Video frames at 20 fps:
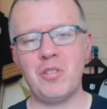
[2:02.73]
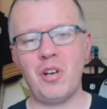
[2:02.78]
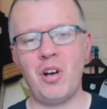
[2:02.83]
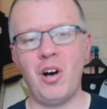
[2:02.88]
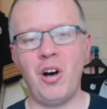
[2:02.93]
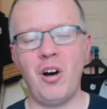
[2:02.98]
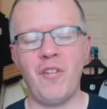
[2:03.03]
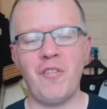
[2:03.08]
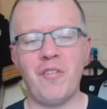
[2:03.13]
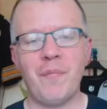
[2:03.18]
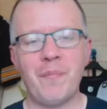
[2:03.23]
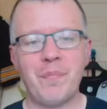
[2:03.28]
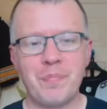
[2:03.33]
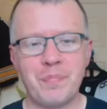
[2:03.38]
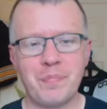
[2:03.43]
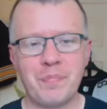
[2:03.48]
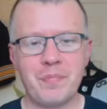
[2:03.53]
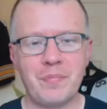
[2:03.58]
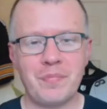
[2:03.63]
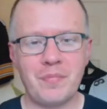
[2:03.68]
of
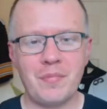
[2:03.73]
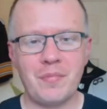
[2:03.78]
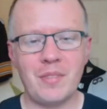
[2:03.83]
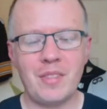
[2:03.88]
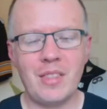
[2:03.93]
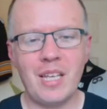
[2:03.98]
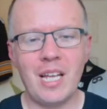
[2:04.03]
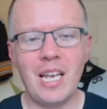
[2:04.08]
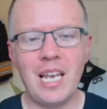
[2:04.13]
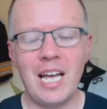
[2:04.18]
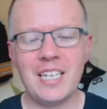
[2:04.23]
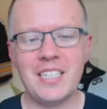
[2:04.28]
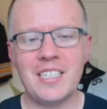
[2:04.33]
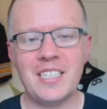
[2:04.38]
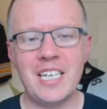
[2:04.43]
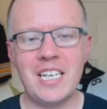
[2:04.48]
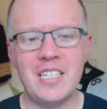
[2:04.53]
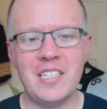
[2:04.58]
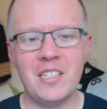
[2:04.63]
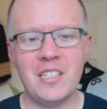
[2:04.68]
last
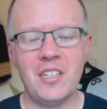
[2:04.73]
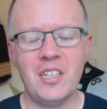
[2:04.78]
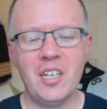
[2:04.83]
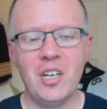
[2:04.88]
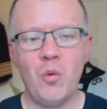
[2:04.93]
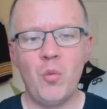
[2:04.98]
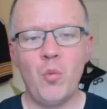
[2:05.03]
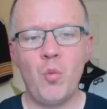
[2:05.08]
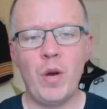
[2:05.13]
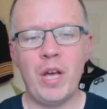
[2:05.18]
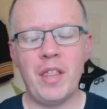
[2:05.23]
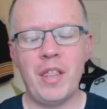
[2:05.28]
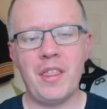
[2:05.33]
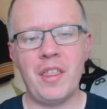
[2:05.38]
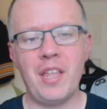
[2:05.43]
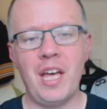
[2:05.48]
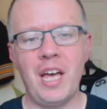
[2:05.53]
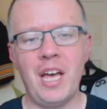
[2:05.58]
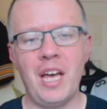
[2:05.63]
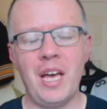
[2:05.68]
season with
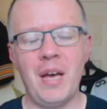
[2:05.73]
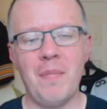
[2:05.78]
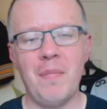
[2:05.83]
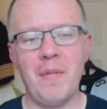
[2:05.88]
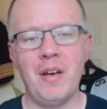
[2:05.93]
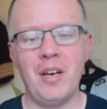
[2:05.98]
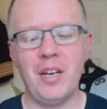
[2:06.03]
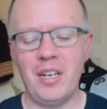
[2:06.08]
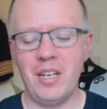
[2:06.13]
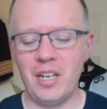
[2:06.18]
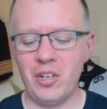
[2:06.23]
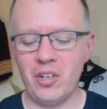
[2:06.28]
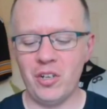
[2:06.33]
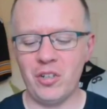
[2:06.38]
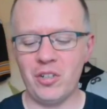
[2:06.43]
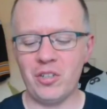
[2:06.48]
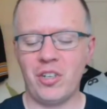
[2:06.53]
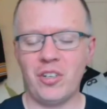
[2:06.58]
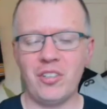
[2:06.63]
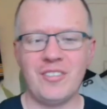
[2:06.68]
a
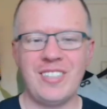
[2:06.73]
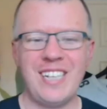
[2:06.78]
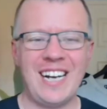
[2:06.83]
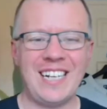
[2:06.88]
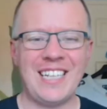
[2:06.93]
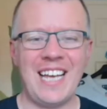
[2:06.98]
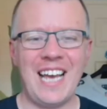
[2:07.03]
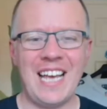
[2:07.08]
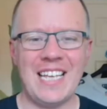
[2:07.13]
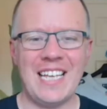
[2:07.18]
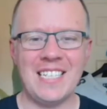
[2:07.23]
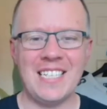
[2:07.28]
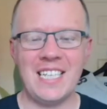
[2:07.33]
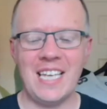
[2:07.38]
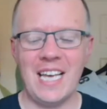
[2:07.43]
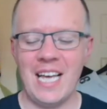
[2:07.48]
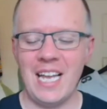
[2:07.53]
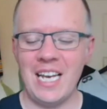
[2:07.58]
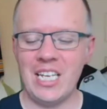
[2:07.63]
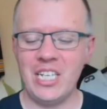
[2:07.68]
non-contact
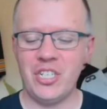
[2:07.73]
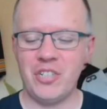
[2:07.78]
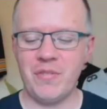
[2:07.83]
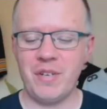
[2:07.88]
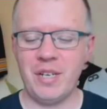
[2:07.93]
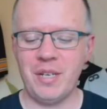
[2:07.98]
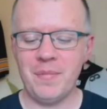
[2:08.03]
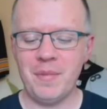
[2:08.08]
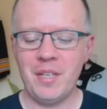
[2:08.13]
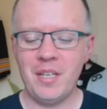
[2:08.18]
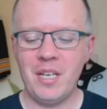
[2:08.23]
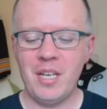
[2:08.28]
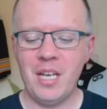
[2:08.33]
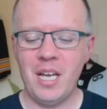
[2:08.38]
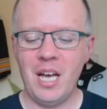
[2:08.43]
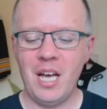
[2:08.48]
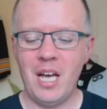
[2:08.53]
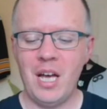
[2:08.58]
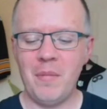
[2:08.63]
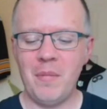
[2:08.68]
ACL injury.
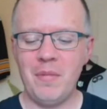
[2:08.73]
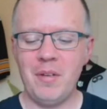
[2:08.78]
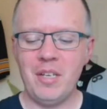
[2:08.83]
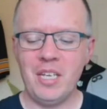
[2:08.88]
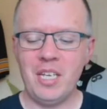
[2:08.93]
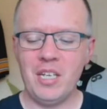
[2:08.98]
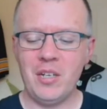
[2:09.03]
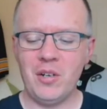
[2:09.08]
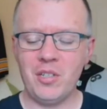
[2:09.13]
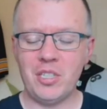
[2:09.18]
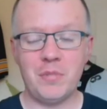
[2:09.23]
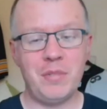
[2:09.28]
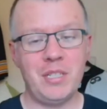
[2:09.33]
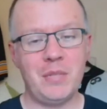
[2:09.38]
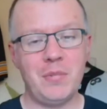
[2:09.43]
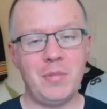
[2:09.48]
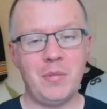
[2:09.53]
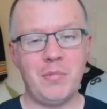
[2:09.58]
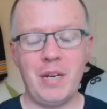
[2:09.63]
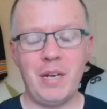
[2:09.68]
He also missed
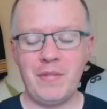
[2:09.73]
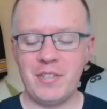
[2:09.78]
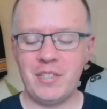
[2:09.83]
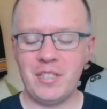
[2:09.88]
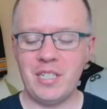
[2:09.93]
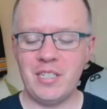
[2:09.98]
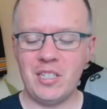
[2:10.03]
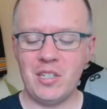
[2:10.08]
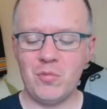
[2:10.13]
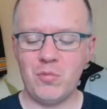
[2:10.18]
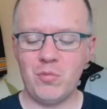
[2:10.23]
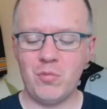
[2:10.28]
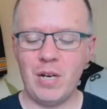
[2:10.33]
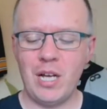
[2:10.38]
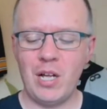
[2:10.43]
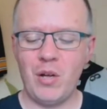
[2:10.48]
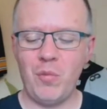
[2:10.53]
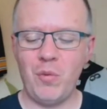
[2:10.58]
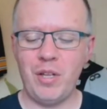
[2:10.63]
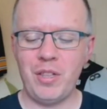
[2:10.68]
some of the previous season as
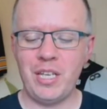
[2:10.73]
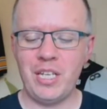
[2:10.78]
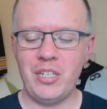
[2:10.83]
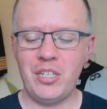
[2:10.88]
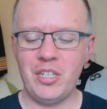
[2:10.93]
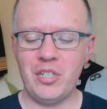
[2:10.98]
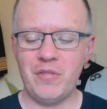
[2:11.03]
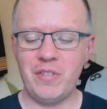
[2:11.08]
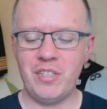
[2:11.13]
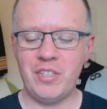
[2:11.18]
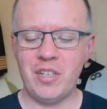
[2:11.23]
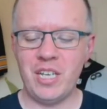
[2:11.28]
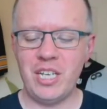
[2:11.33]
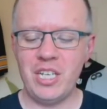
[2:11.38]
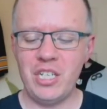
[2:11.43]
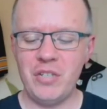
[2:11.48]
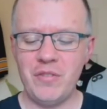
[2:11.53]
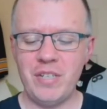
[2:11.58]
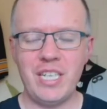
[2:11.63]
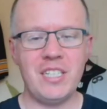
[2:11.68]
well with injury. So
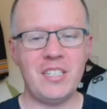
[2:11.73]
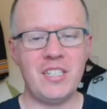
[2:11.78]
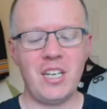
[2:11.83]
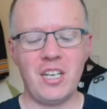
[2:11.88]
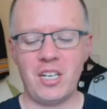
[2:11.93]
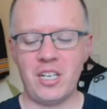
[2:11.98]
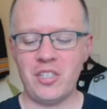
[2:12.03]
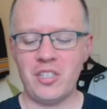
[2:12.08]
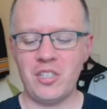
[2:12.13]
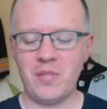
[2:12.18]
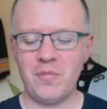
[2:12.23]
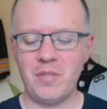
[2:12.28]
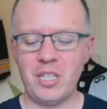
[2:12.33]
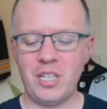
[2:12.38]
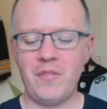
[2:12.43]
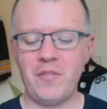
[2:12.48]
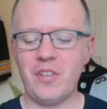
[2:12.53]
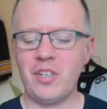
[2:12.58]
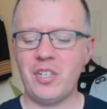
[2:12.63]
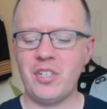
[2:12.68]
injury is something
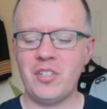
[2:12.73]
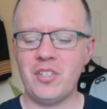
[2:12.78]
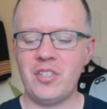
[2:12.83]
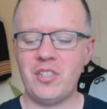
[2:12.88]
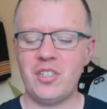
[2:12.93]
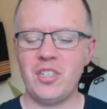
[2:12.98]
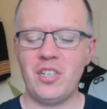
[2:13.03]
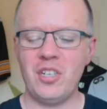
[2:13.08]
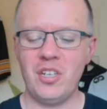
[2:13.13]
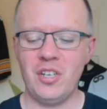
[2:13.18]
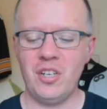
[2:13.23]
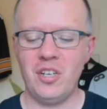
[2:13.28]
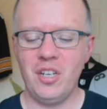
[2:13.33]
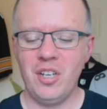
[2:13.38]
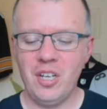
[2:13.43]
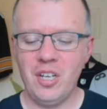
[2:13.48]
of a concern